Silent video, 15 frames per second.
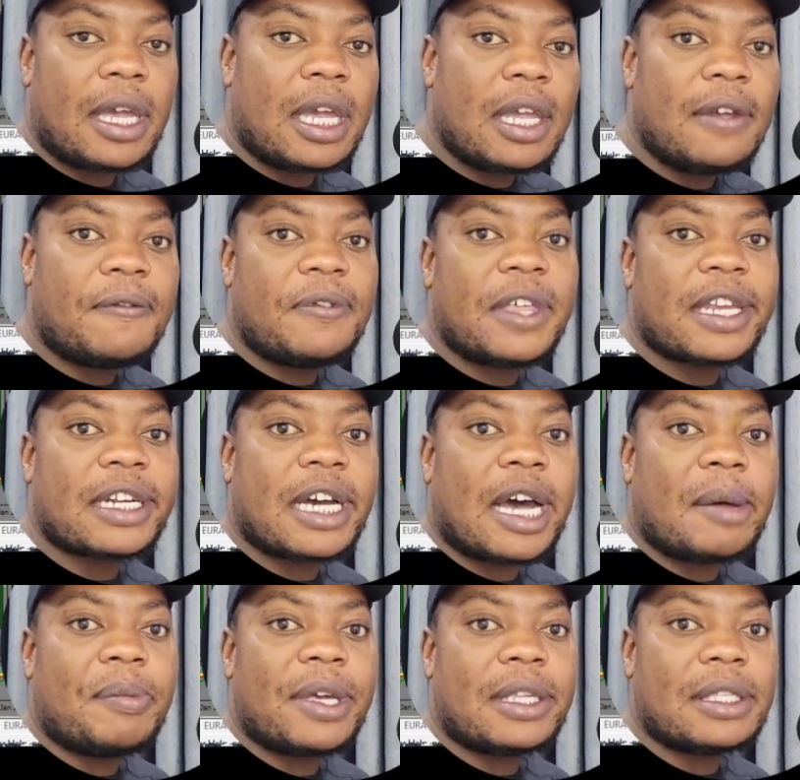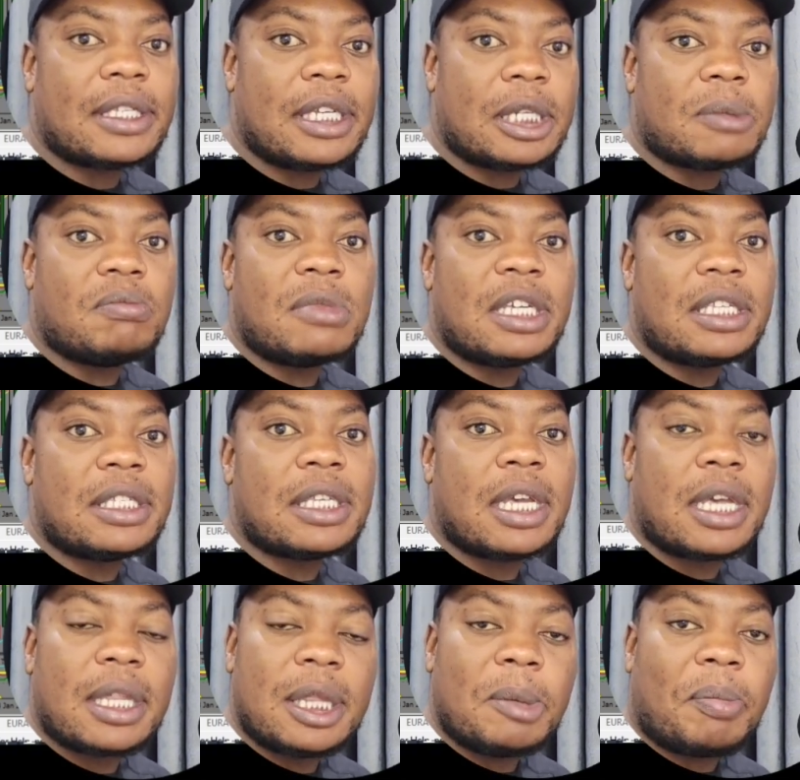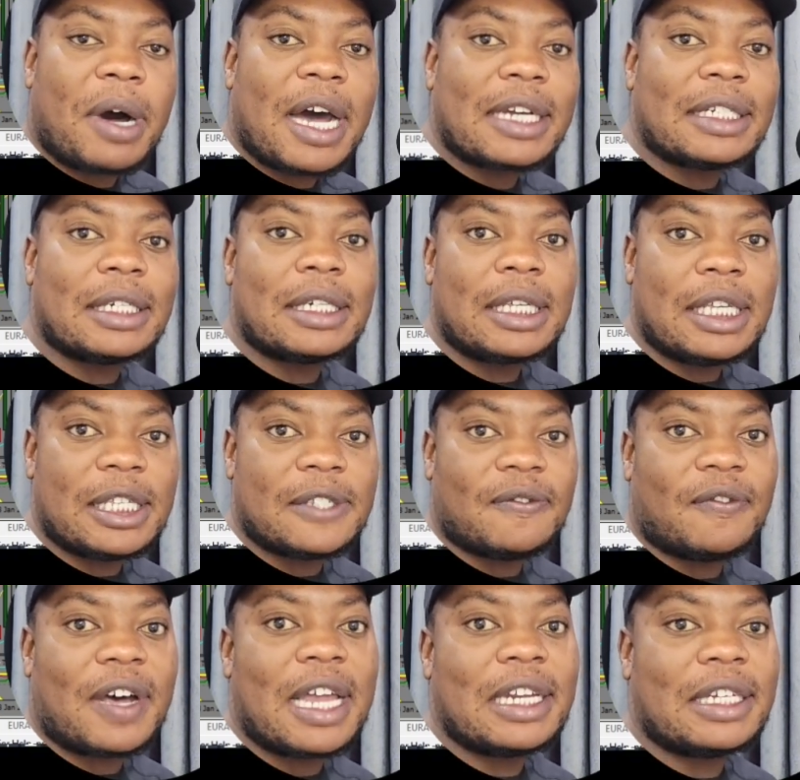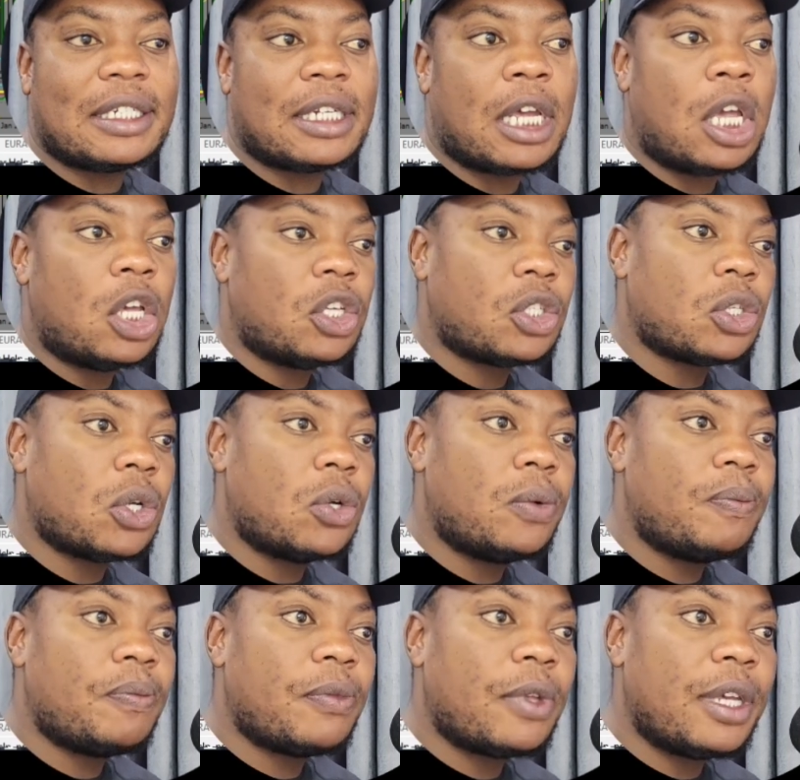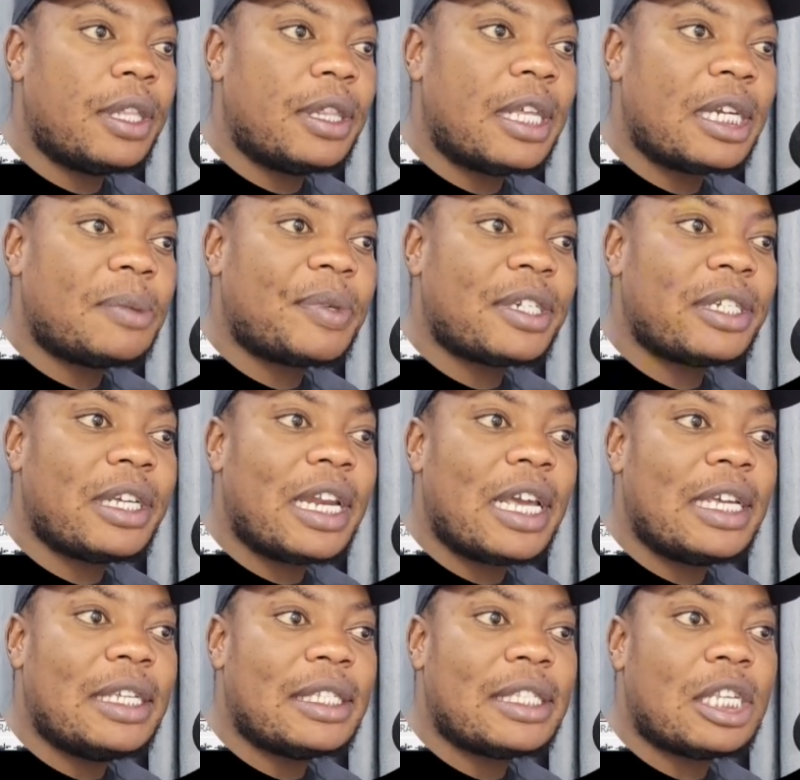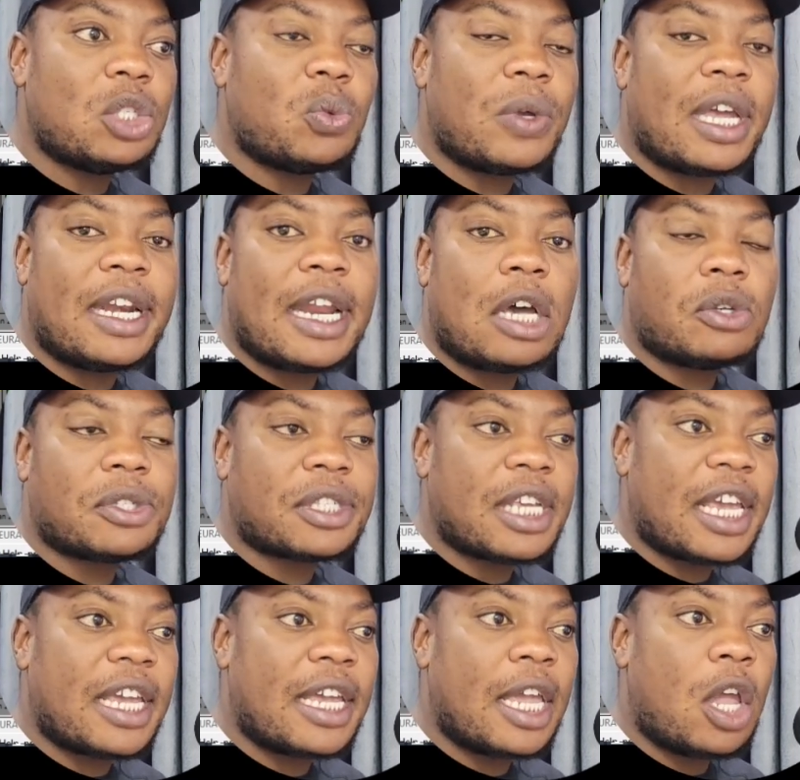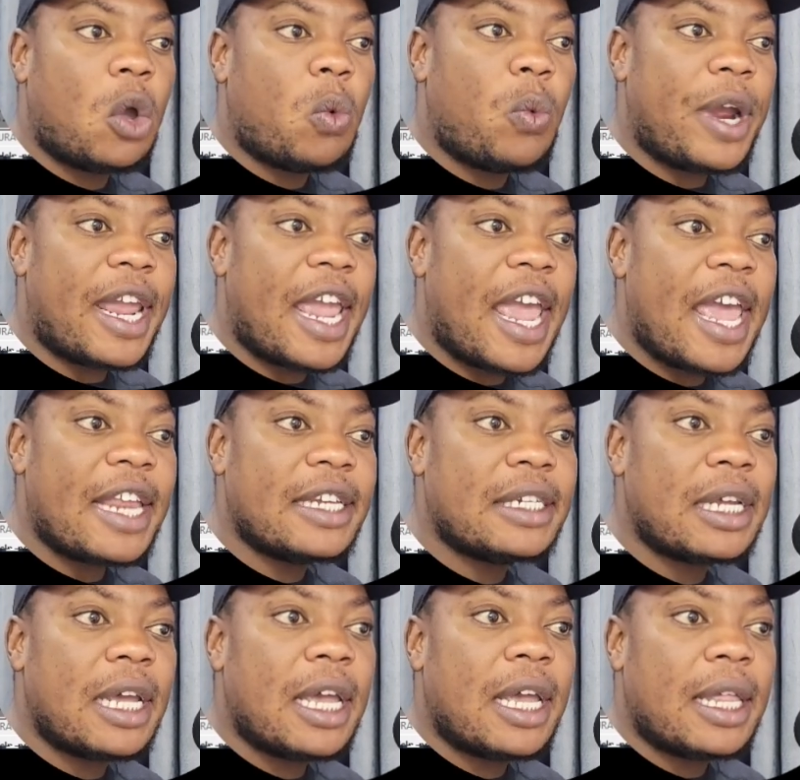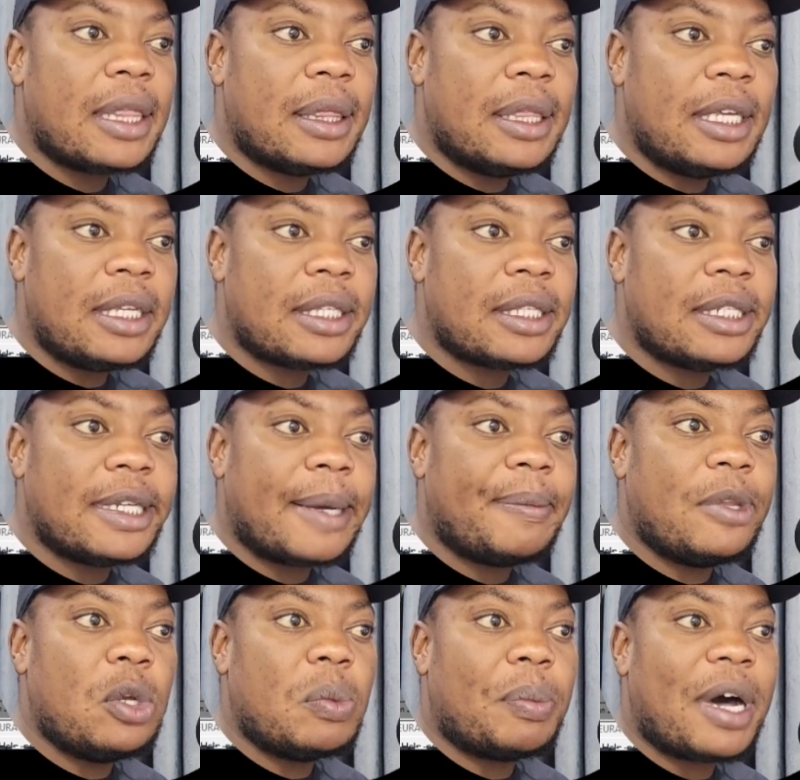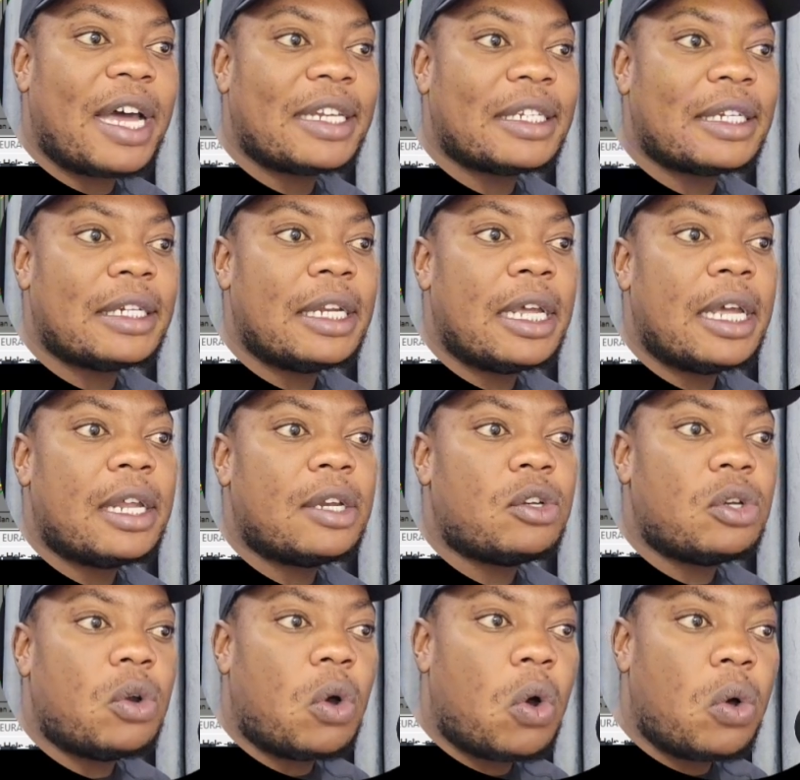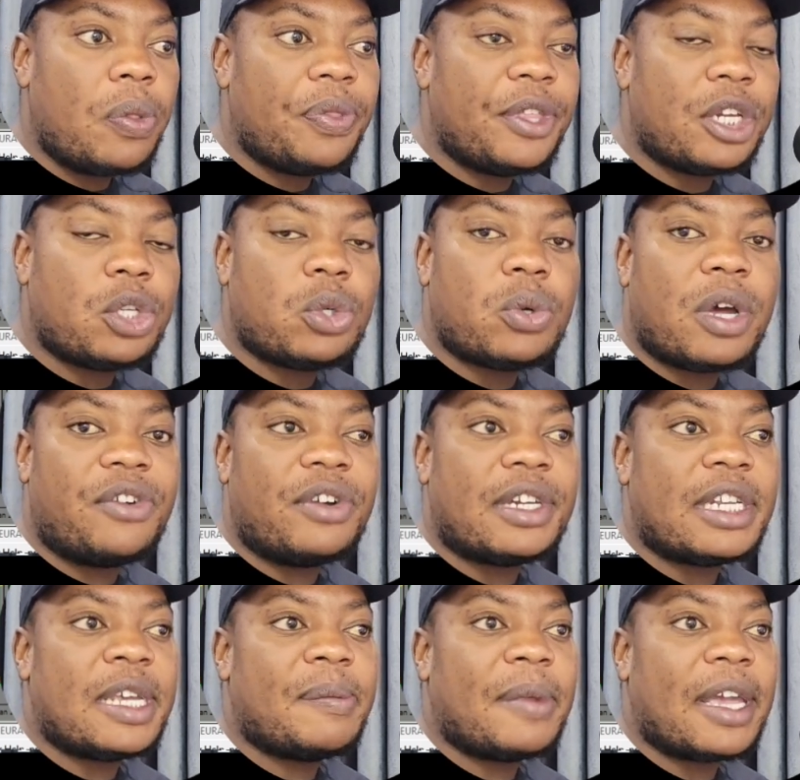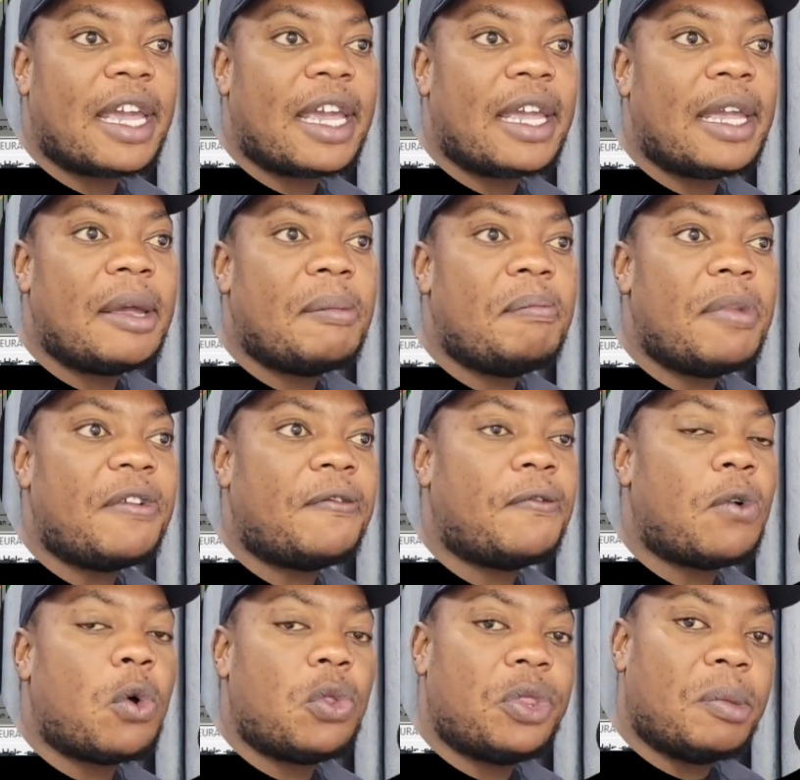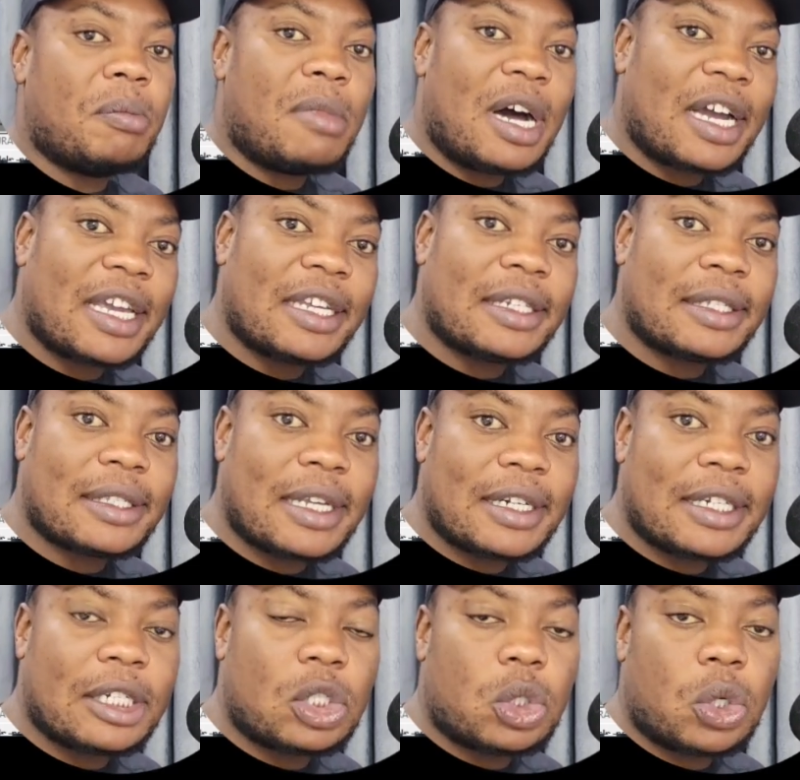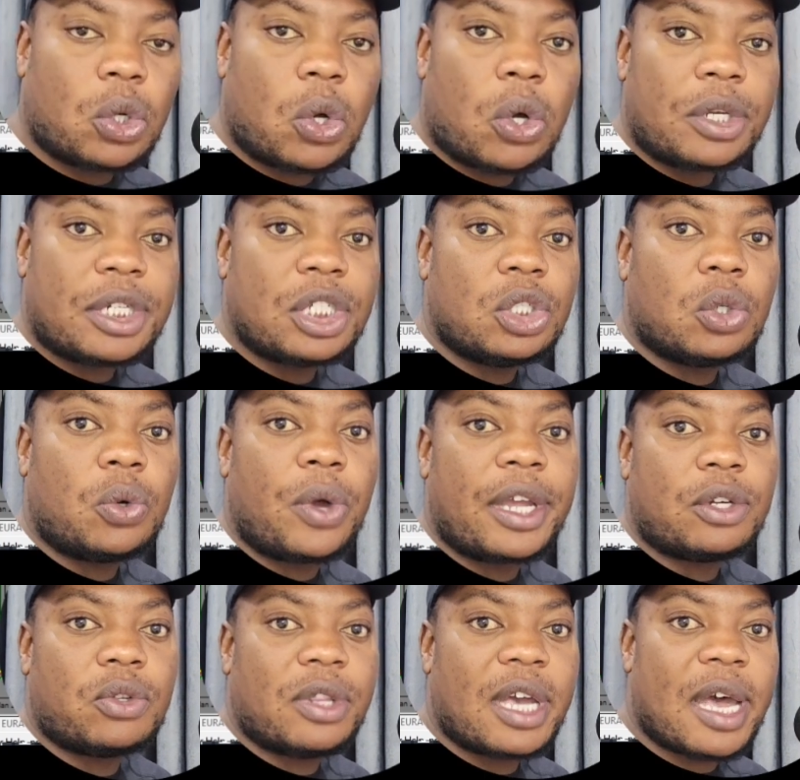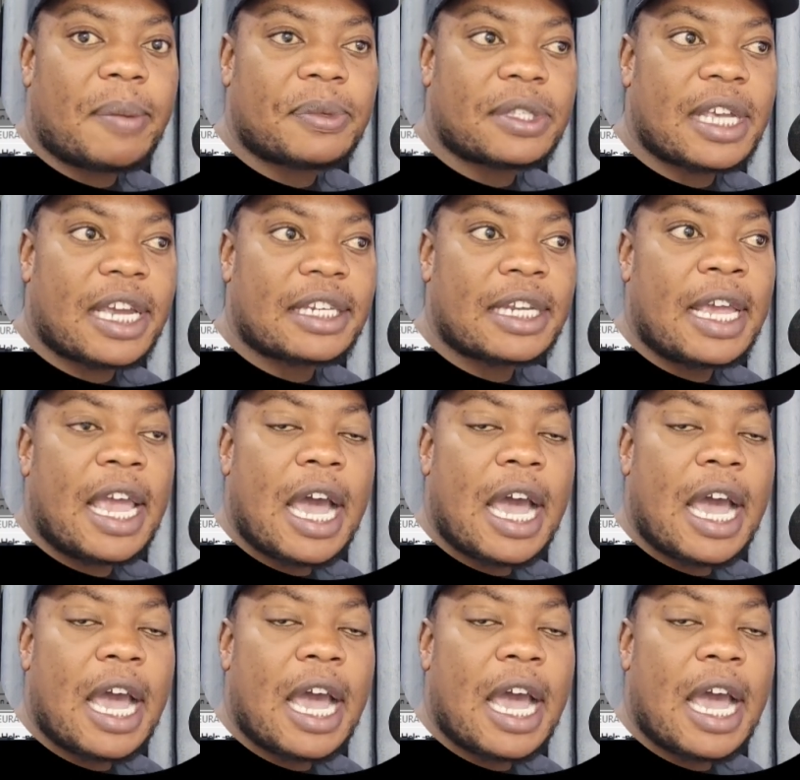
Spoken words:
If that happens, it means the pattern is valid. So in that particular instance, we are now saying we had this W pattern on the 200 EMA before the market started to continue going to the upside.